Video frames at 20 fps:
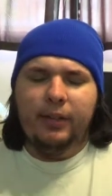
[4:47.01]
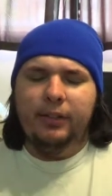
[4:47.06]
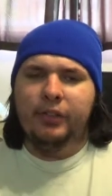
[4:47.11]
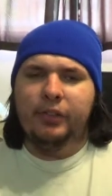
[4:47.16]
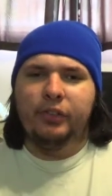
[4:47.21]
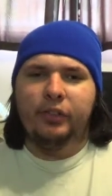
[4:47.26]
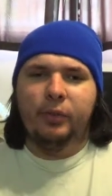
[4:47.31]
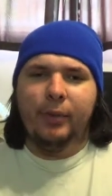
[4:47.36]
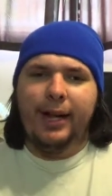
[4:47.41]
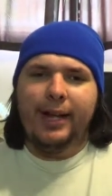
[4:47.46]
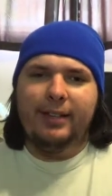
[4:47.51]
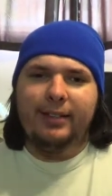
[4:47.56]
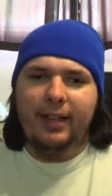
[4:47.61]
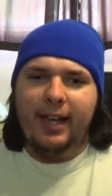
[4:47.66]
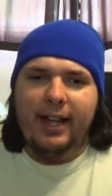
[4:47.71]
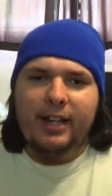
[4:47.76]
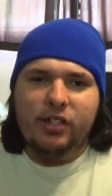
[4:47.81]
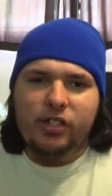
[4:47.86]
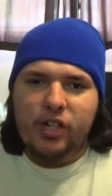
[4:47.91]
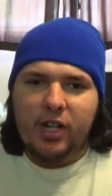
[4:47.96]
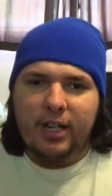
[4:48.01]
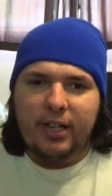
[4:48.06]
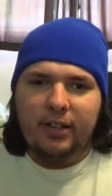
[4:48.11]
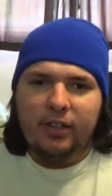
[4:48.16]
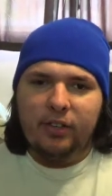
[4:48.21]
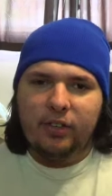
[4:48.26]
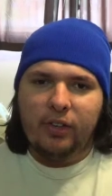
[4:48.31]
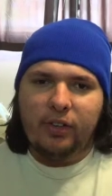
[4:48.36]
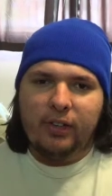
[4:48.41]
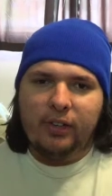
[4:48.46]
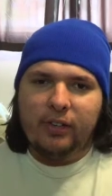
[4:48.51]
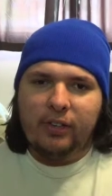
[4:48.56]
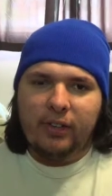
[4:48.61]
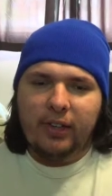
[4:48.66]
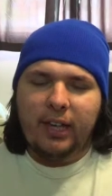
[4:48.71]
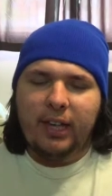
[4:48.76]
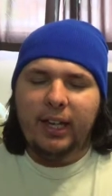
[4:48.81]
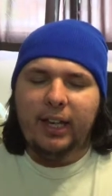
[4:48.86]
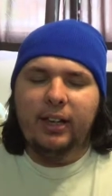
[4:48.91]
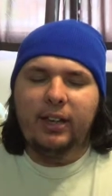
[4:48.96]
There's great tension in certain
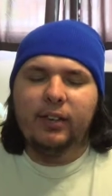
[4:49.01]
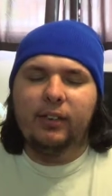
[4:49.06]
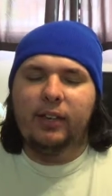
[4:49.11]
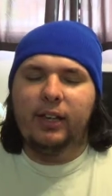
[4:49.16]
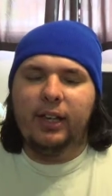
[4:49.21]
scenes.